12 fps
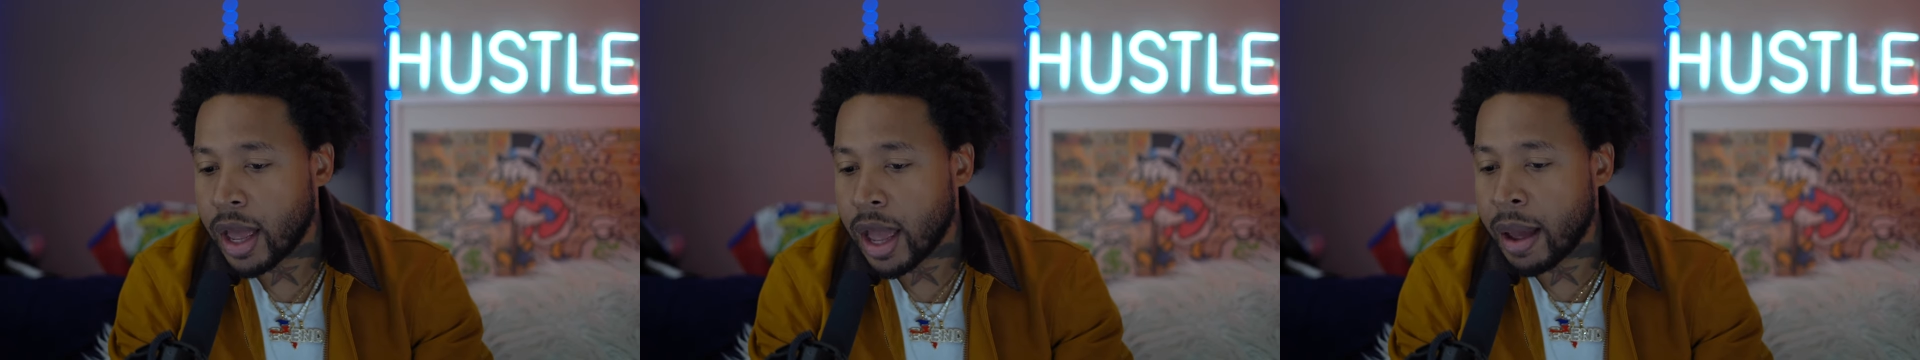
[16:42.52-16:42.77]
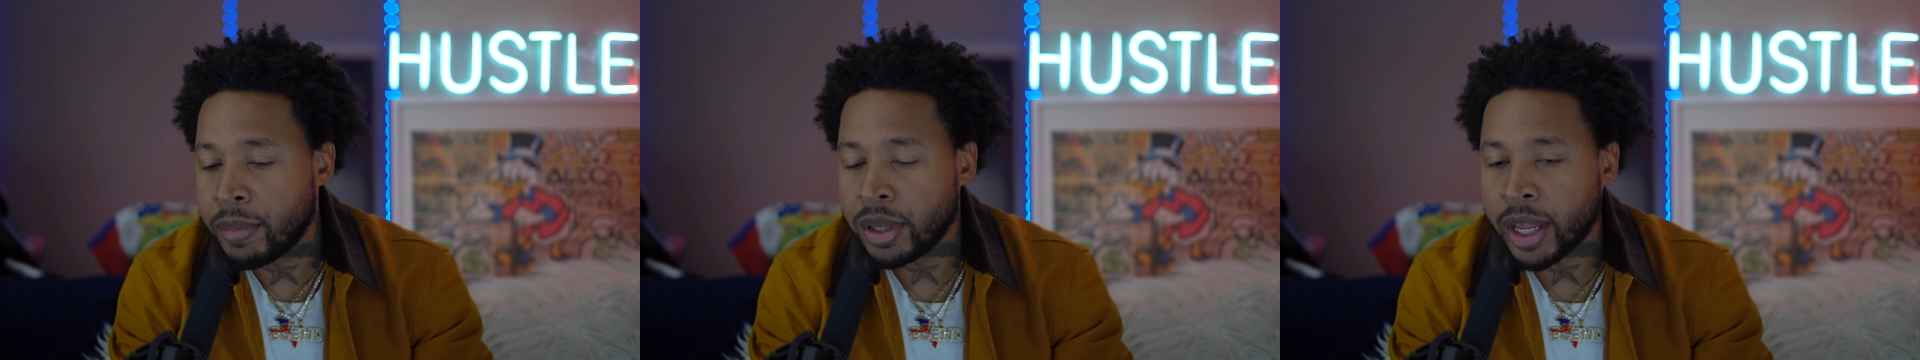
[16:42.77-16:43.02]

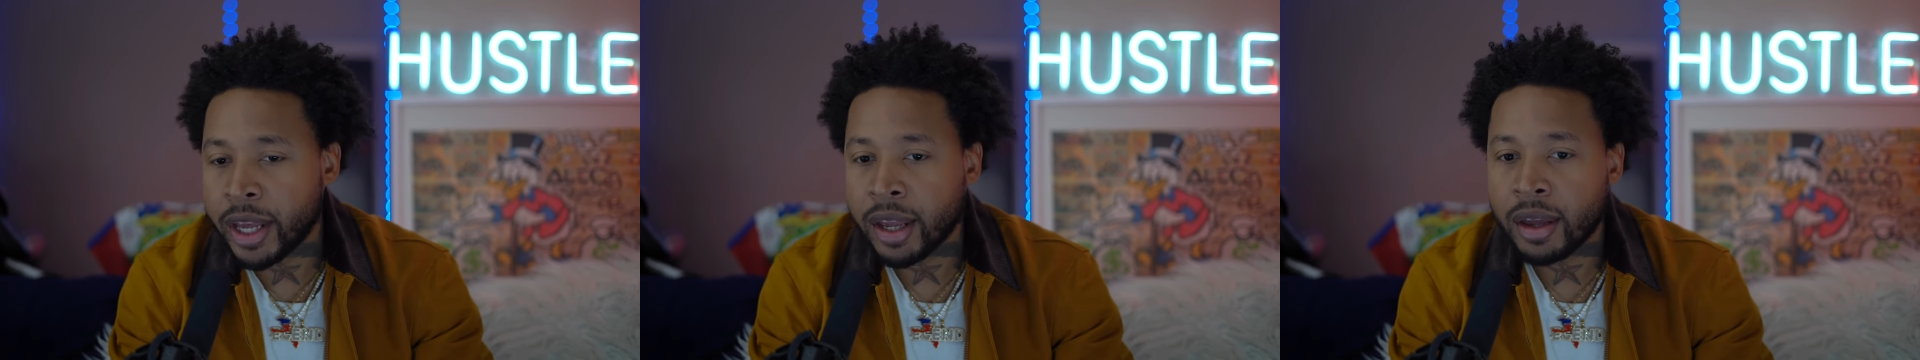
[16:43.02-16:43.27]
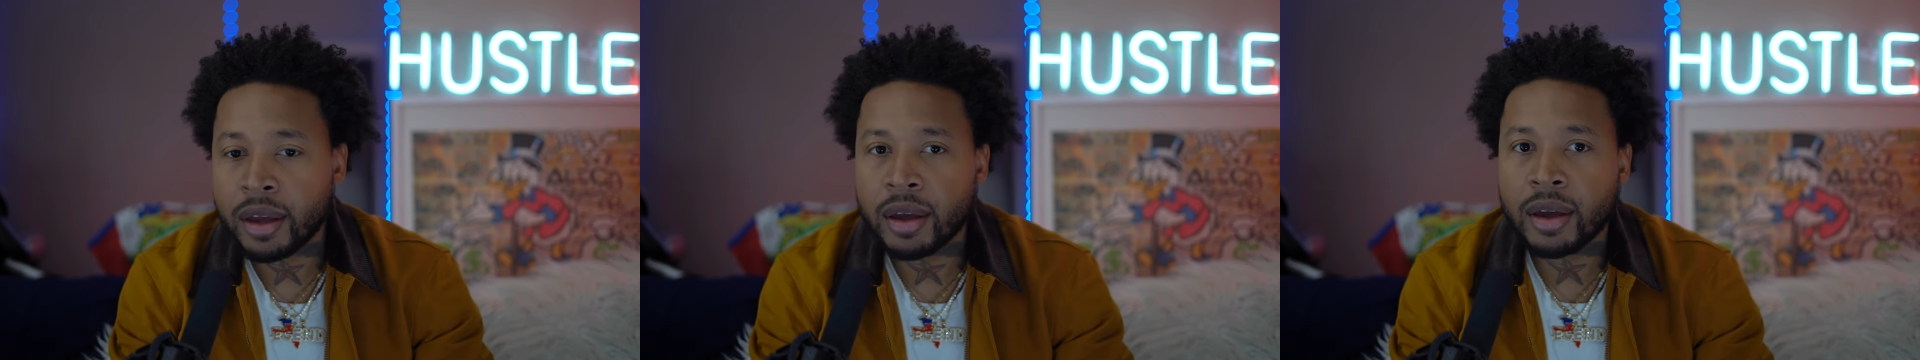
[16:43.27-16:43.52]
I be
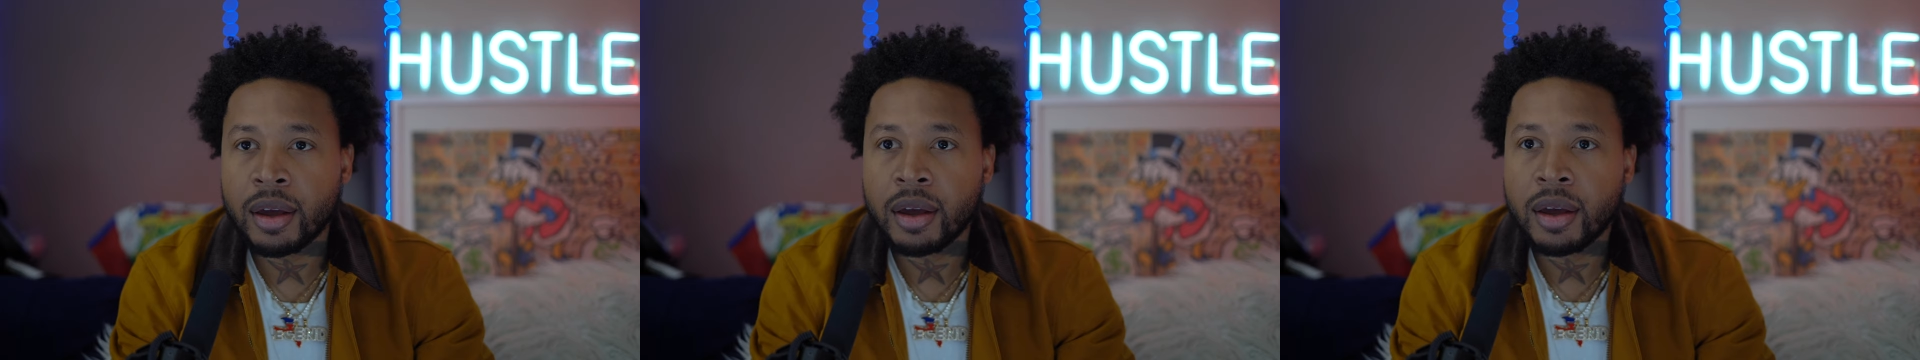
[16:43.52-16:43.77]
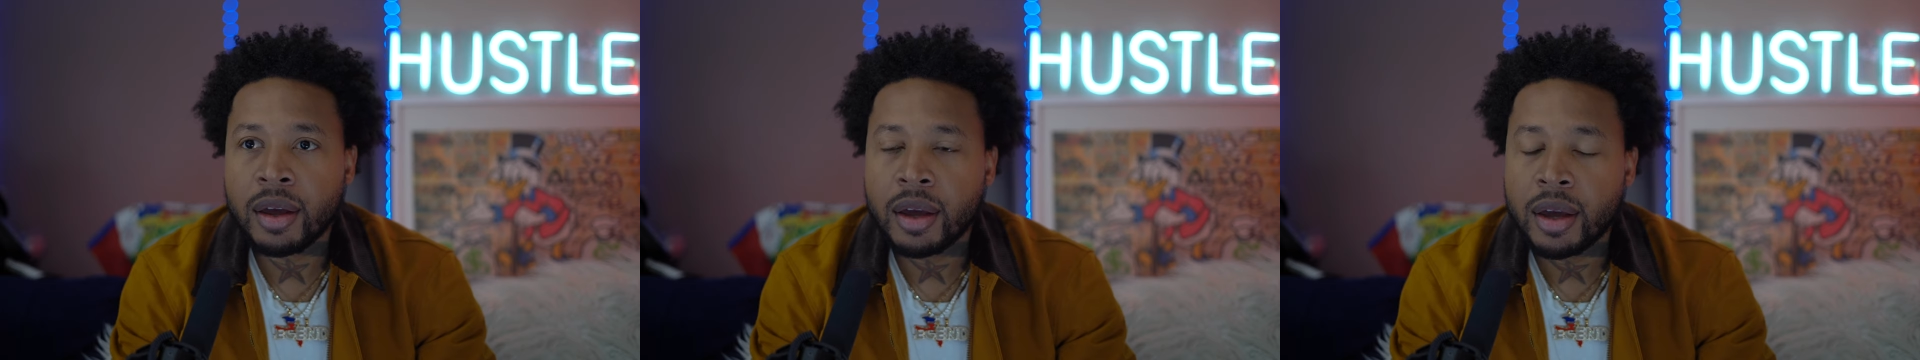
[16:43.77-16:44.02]
like,
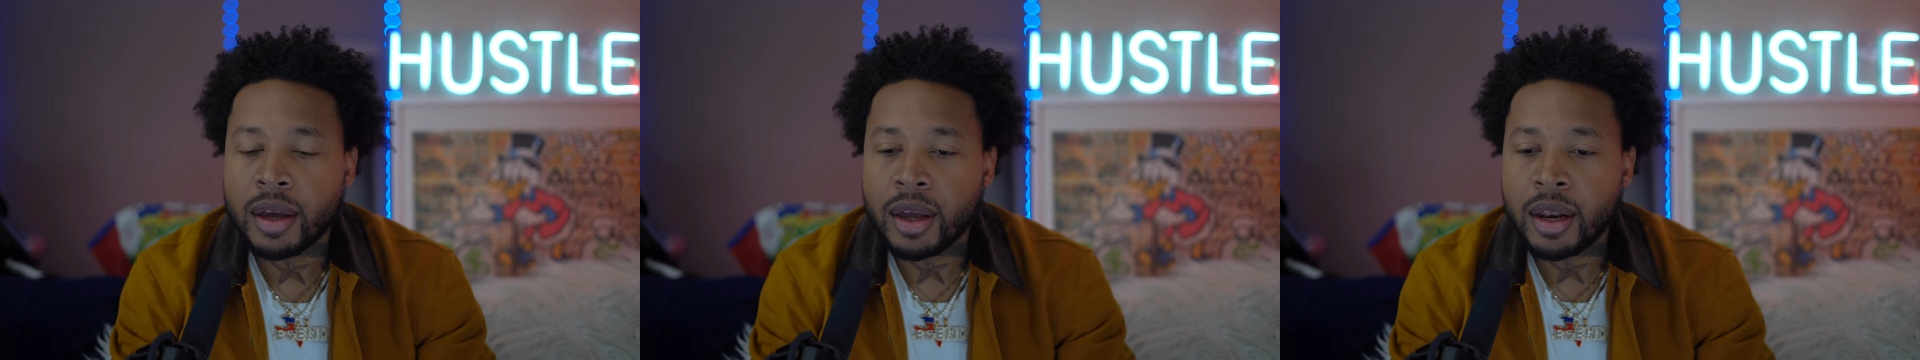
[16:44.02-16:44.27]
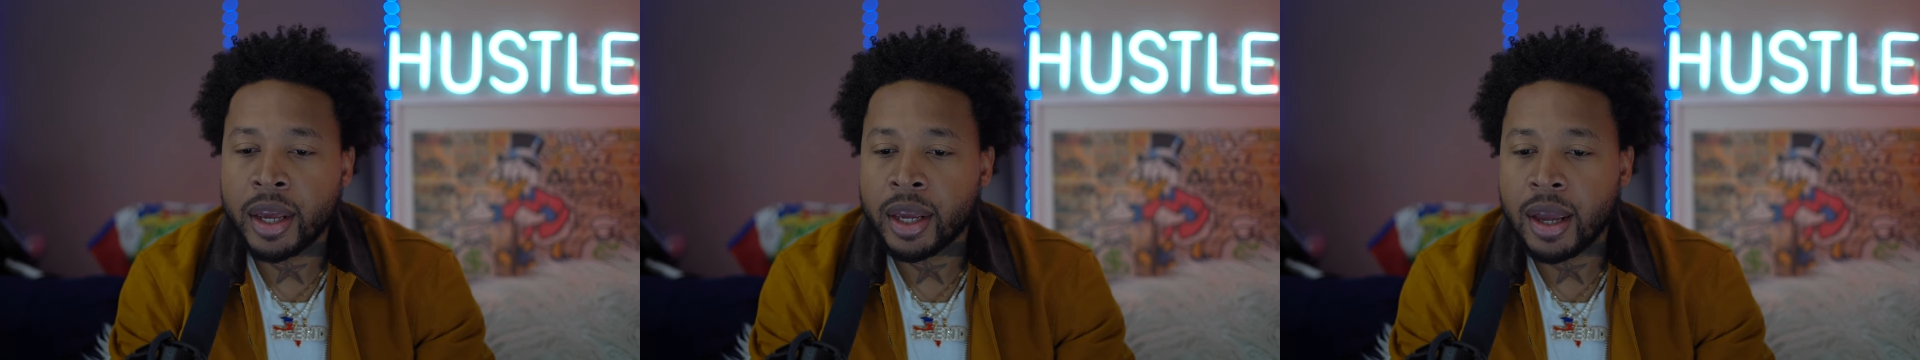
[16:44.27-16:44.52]

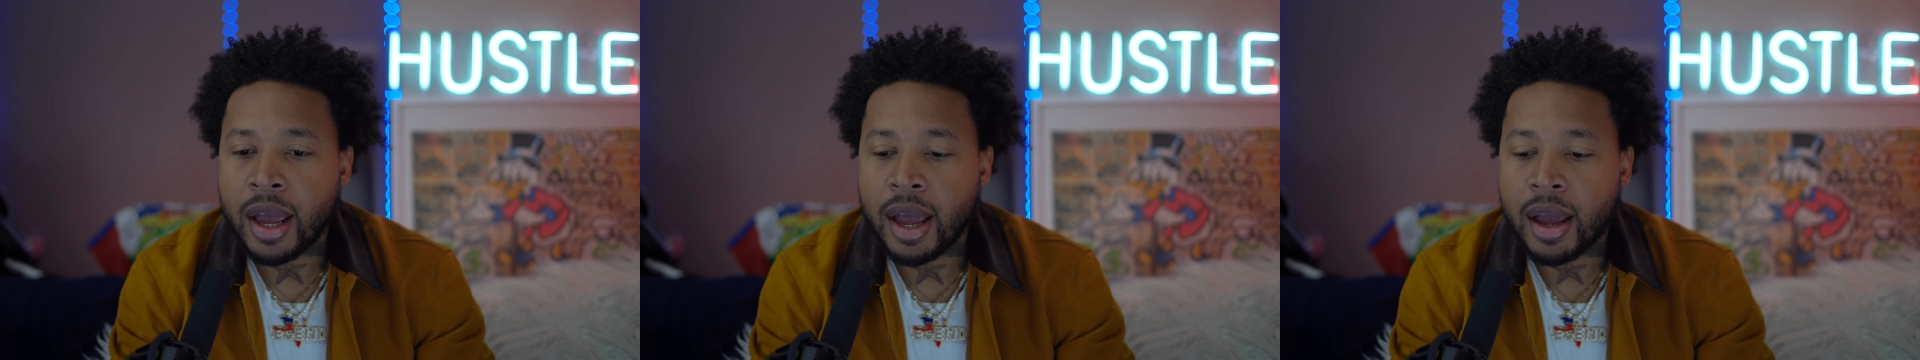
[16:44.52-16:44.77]
like